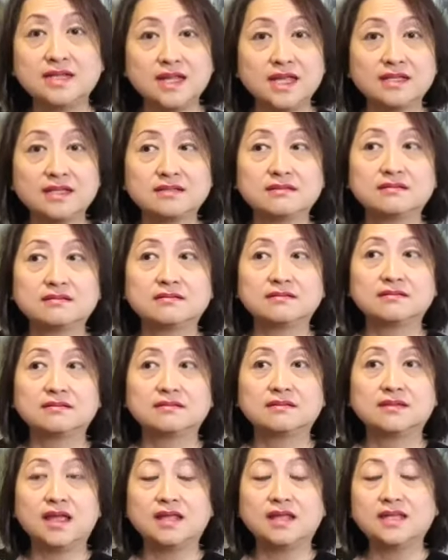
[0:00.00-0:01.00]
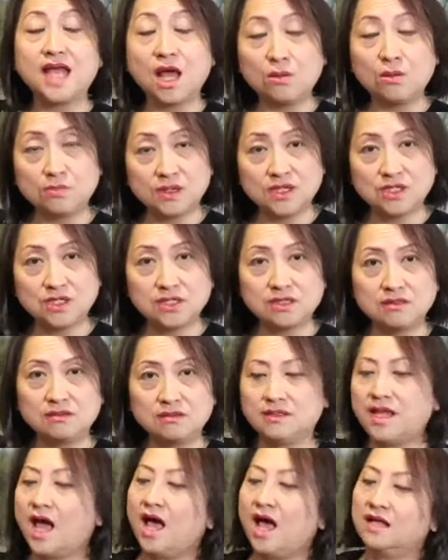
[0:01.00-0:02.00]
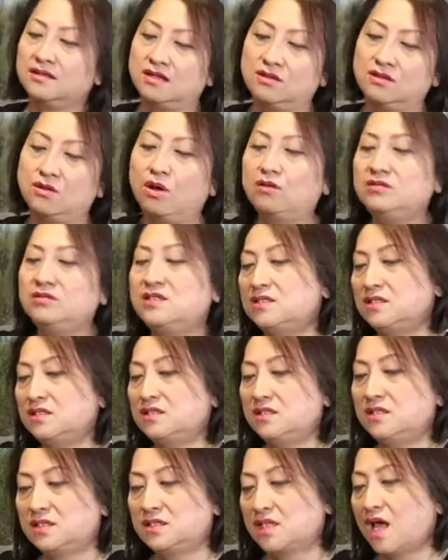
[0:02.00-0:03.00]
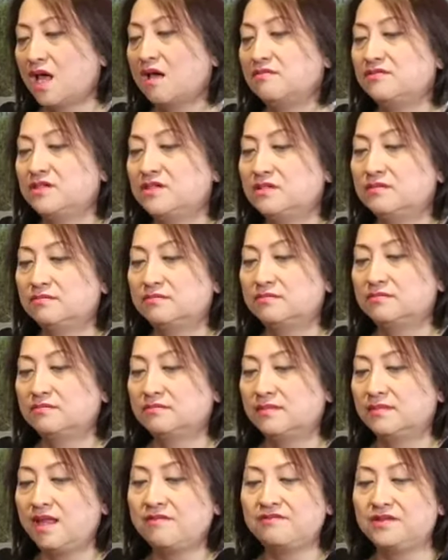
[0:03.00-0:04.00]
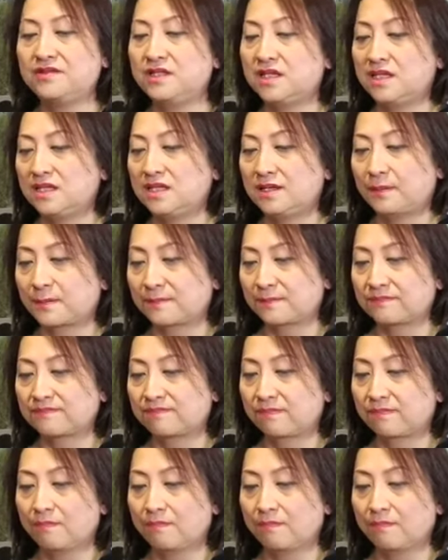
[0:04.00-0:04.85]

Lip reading: clinic and outpatient, yeah, then all these things is covered, definitely.